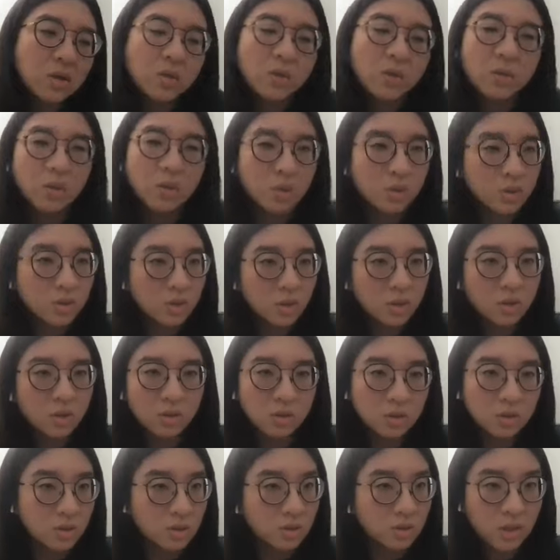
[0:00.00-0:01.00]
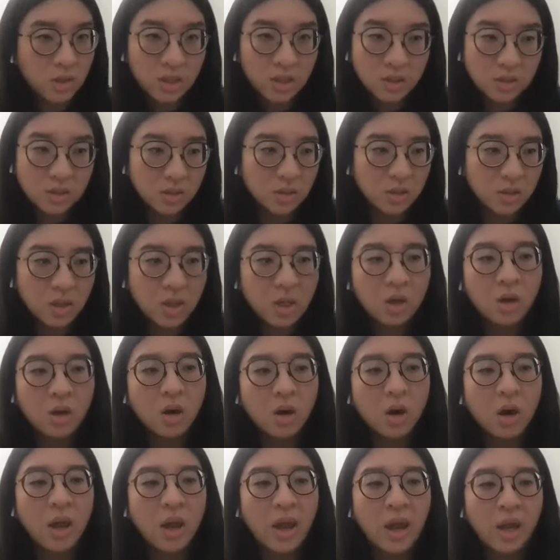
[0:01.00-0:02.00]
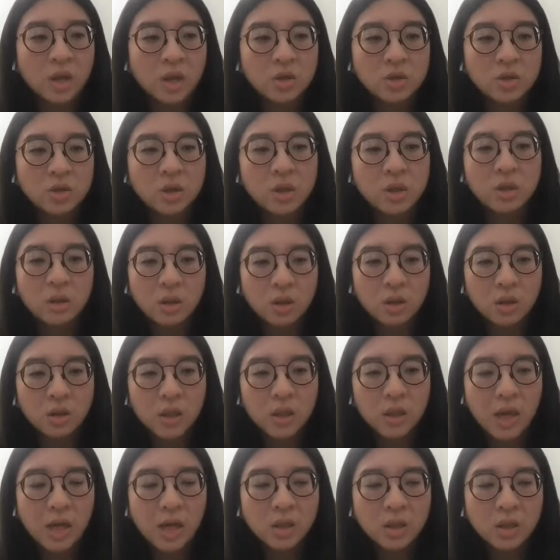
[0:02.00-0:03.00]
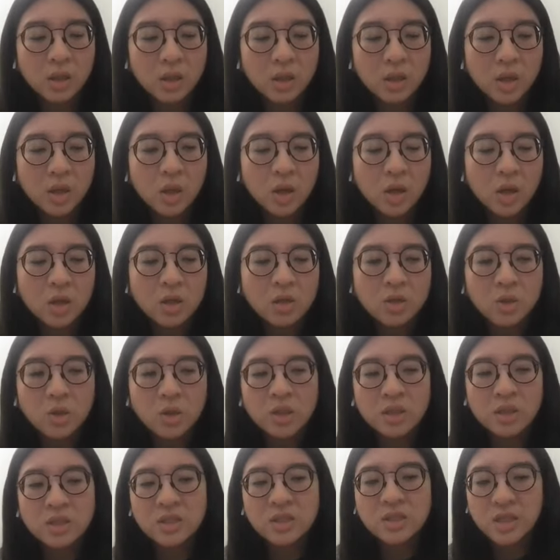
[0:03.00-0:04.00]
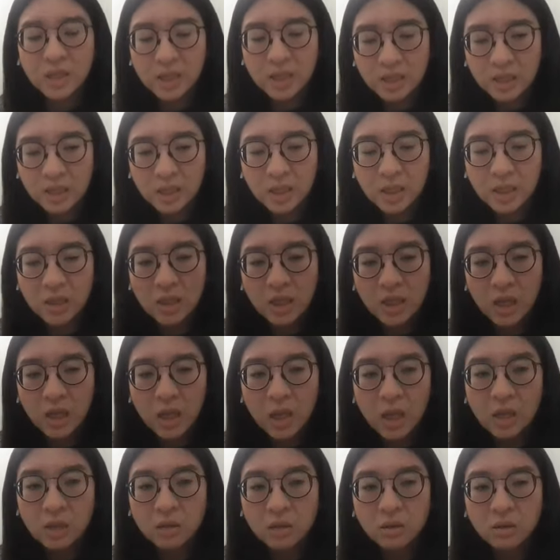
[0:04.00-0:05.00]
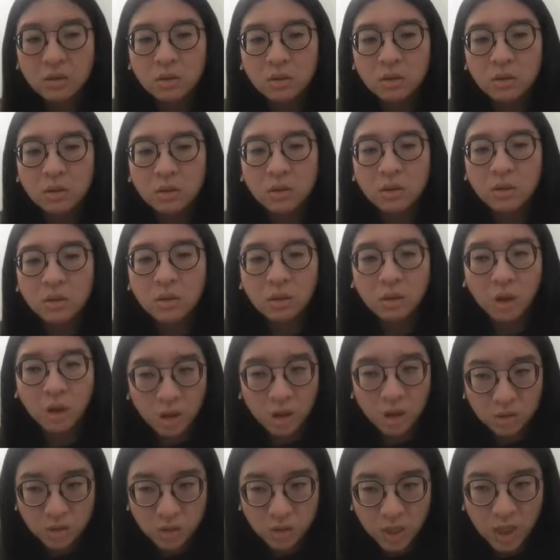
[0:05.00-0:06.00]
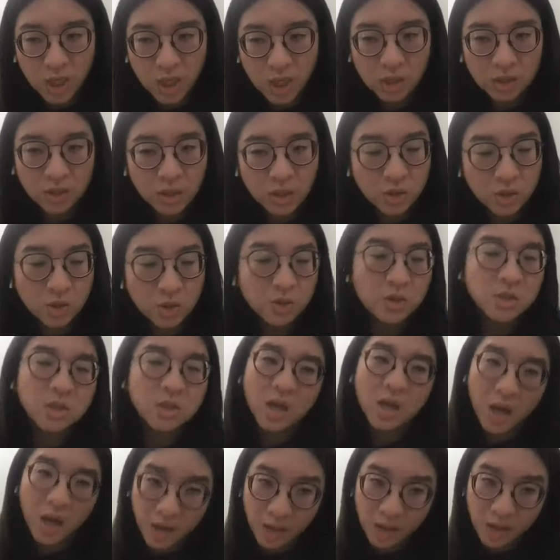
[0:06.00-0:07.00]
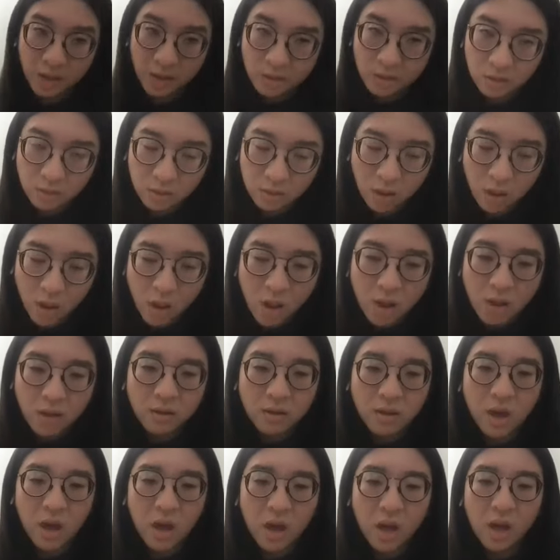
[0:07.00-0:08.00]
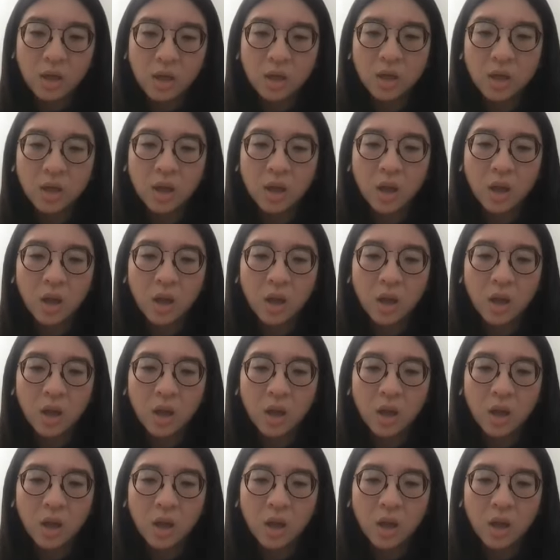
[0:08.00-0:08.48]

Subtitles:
So those are the things that they actually look at. So it's stated in the contract that you sign that